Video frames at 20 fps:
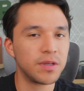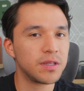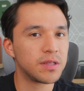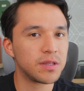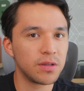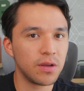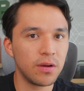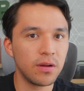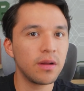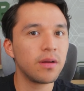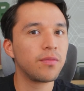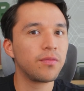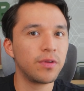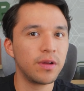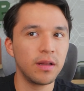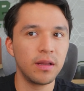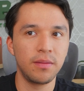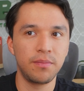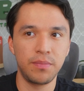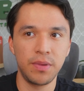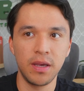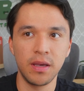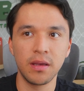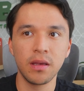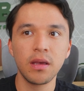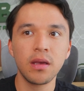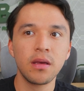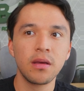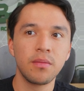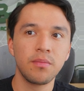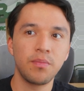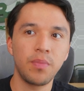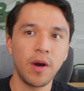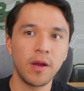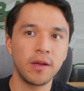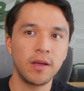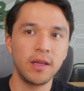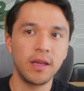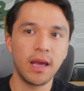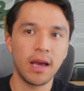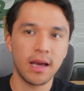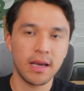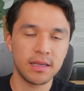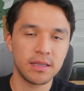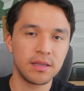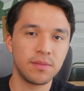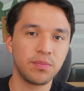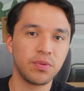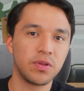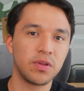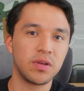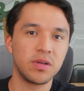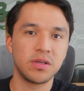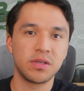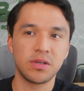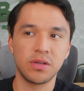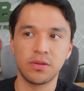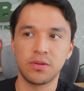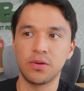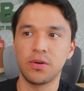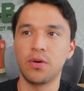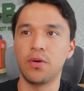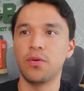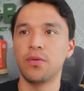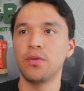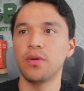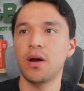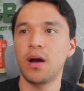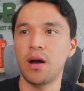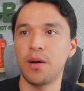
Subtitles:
It's not really big, but it has the potential to go